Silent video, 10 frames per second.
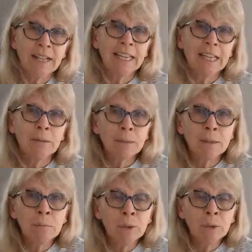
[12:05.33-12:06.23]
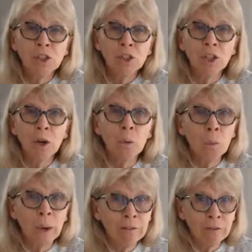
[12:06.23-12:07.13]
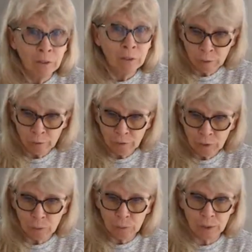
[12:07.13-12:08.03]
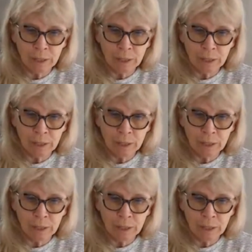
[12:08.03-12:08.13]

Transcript: Keeps the moisture away from your food.